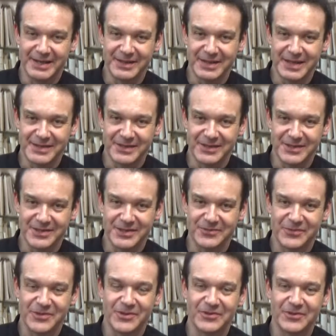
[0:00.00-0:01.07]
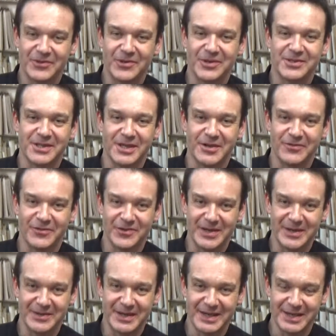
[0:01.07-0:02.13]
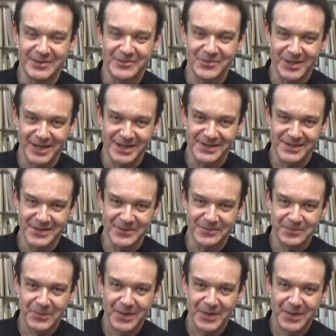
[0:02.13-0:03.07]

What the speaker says: there's lots of sort of crossover in what I do.